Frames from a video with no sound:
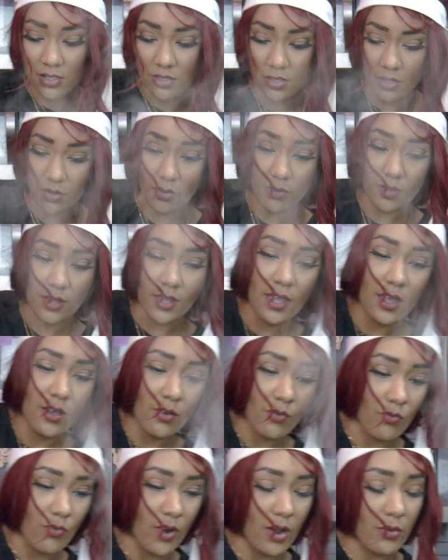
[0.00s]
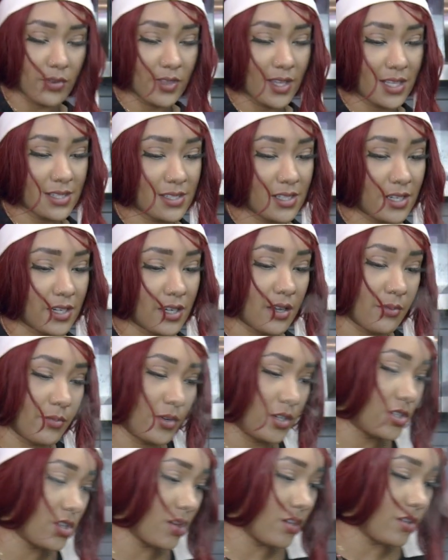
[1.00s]
So right when that's done, I'm
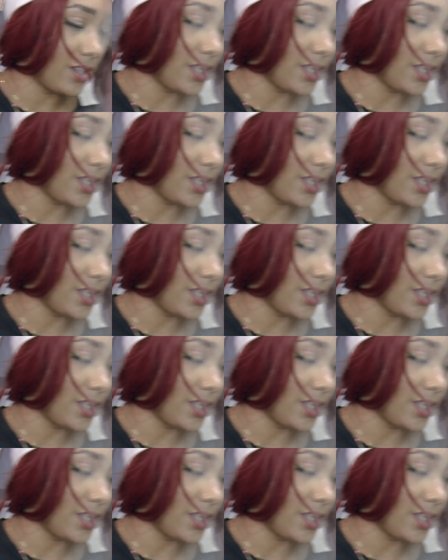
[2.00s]
gonna turn